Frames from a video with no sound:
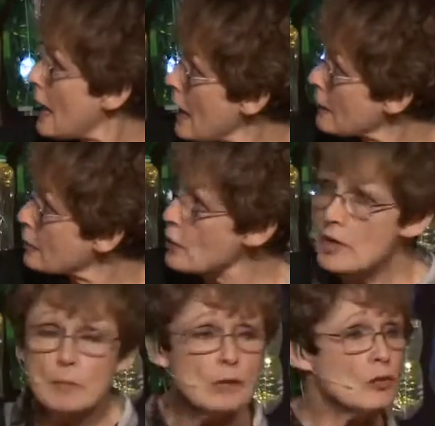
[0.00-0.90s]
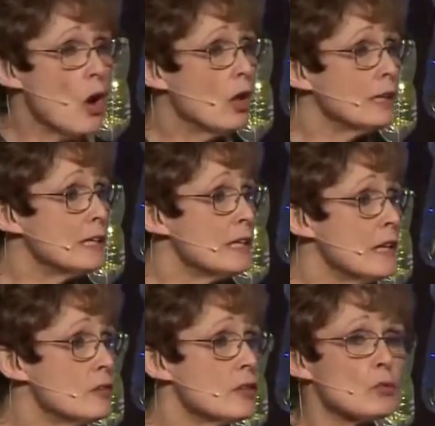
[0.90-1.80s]
At 30 months, all he
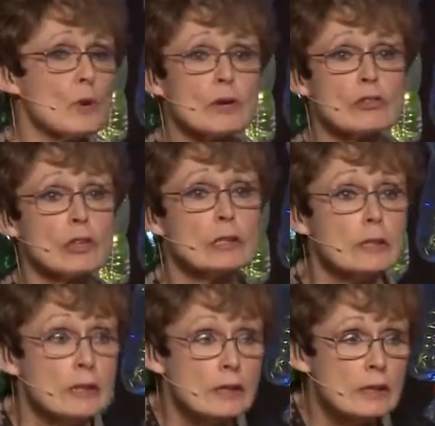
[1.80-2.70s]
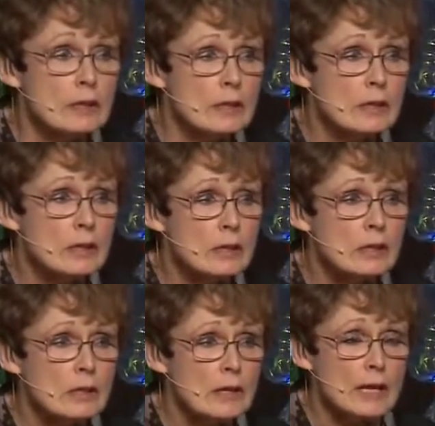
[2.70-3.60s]
needs is, where's the...
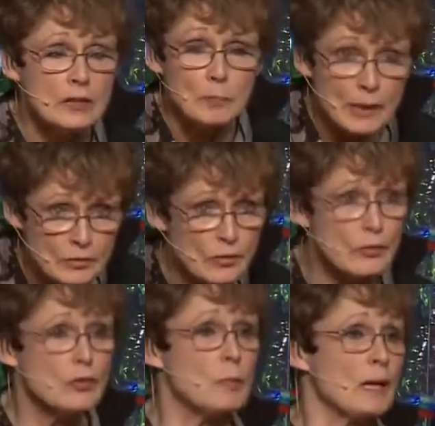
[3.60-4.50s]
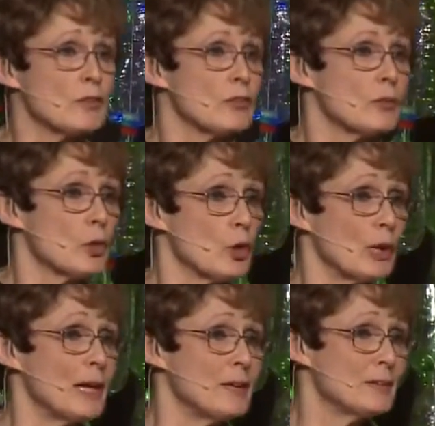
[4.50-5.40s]
And he places his bets
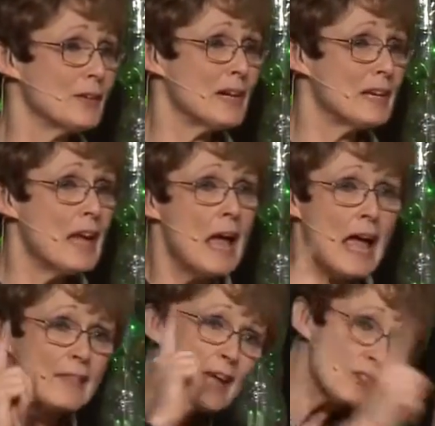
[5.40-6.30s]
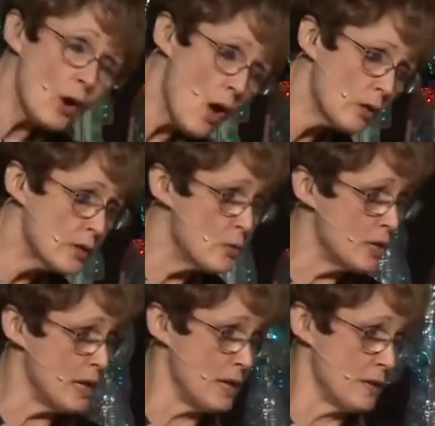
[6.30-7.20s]
early, right? And that's all you
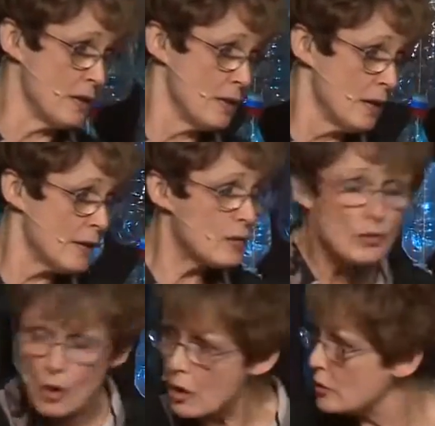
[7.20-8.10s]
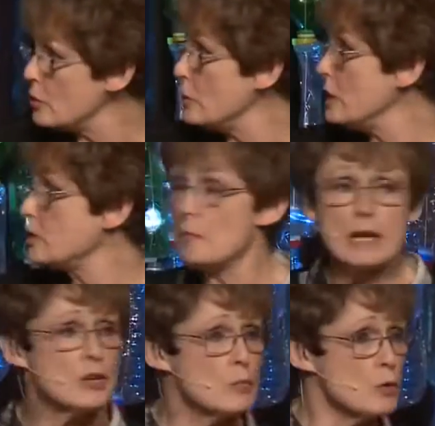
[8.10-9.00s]
need. That's all you need to
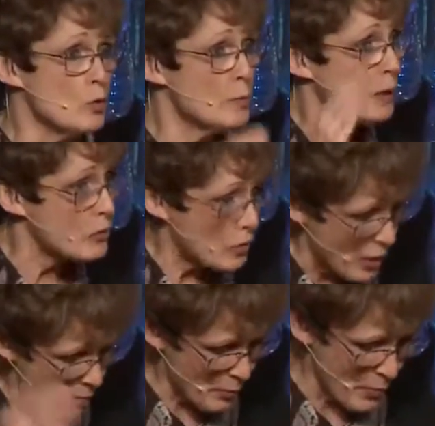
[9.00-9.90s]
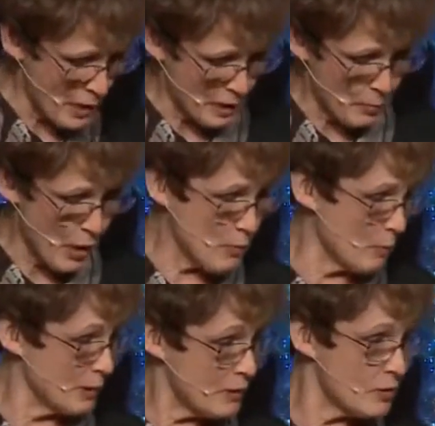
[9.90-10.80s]
make your move, because you're operating
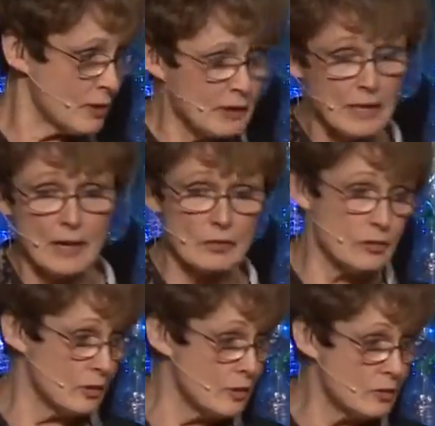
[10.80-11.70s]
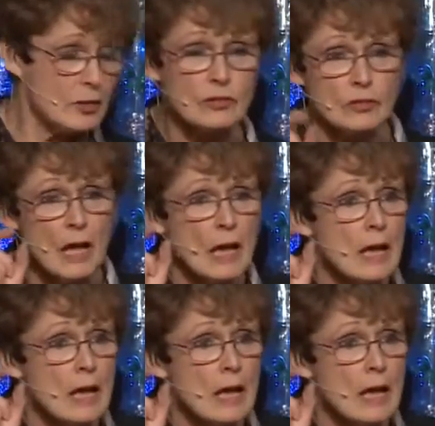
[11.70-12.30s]
probabilistically on statistics.